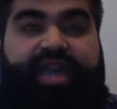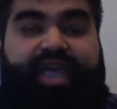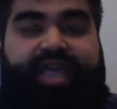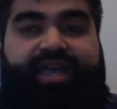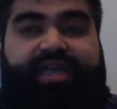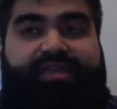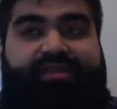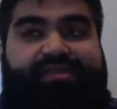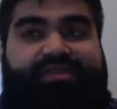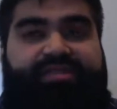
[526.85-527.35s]

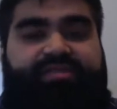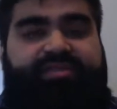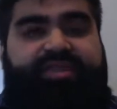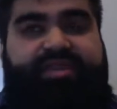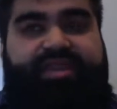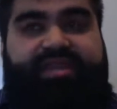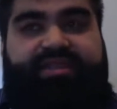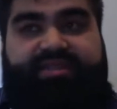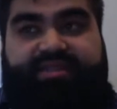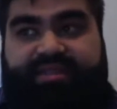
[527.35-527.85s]
And to me,
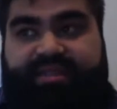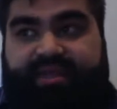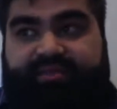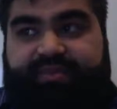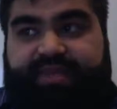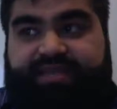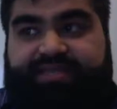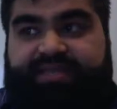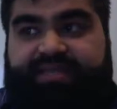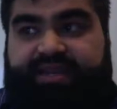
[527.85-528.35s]
that
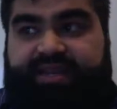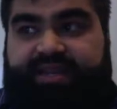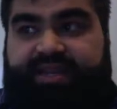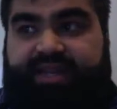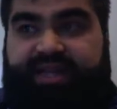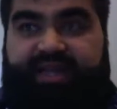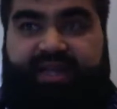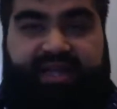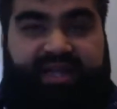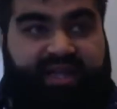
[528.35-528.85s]
makes it
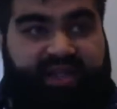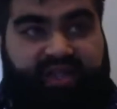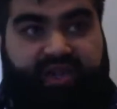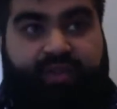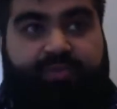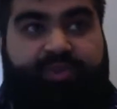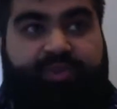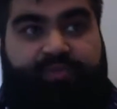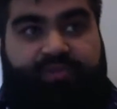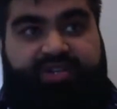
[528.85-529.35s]
a
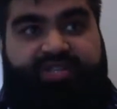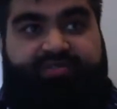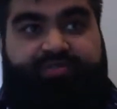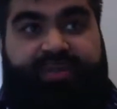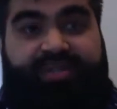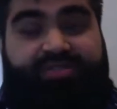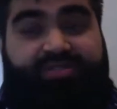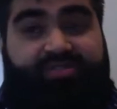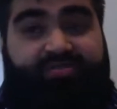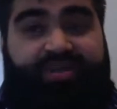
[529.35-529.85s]
little bit more
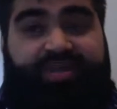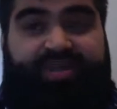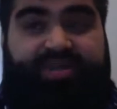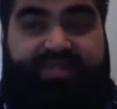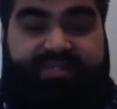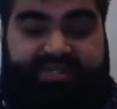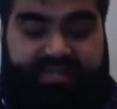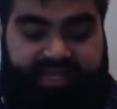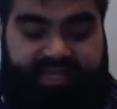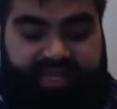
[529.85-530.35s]
special, because